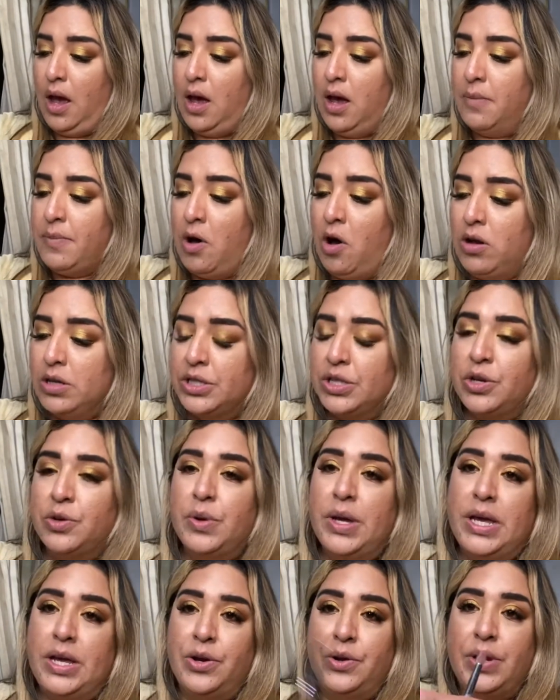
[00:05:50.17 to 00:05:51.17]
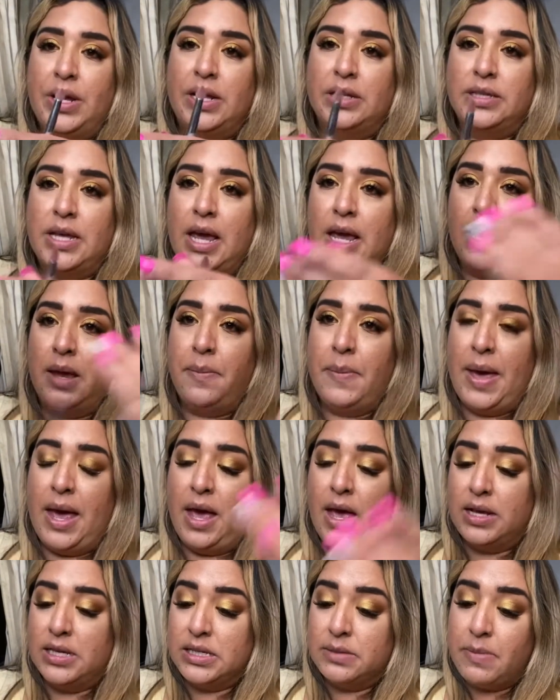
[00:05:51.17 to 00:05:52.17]
Also, here is a
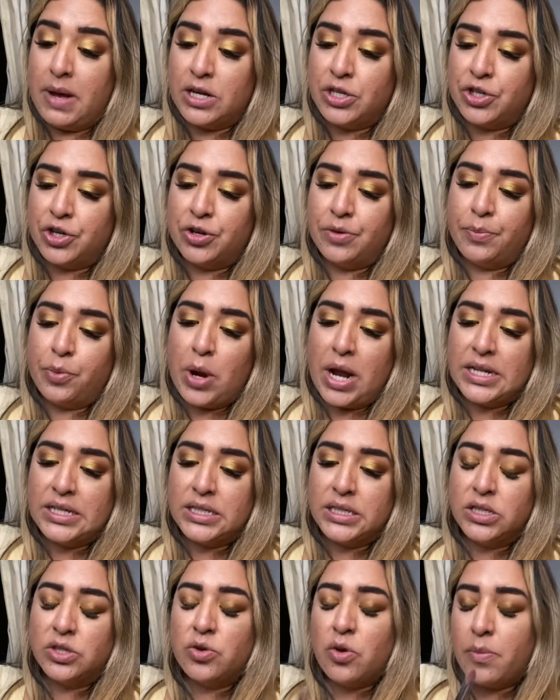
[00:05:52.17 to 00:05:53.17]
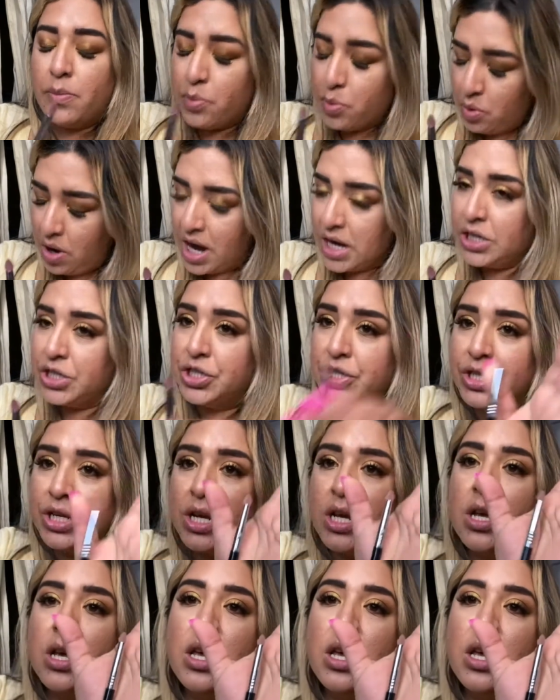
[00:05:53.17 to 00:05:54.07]
smudger pencil brush